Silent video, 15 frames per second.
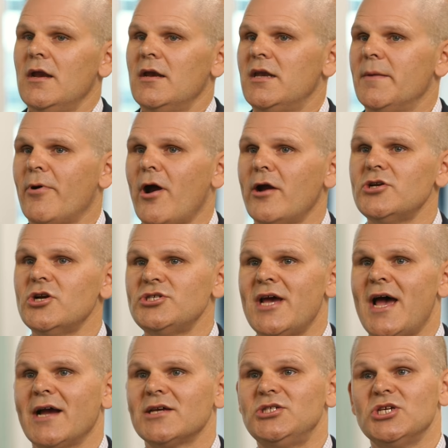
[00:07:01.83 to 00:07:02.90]
Departure
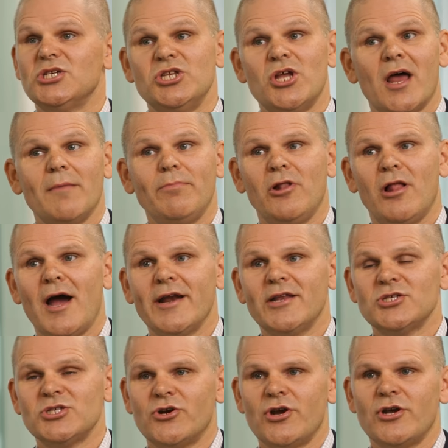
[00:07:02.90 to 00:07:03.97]
tax does not apply
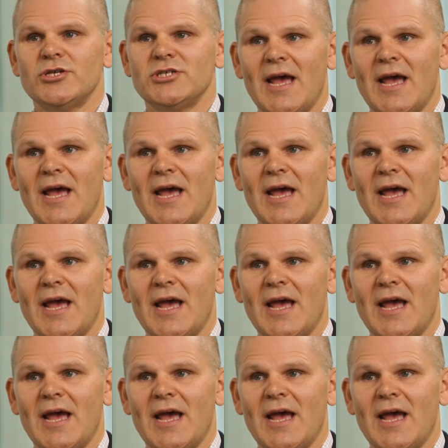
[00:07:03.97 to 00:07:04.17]
to certain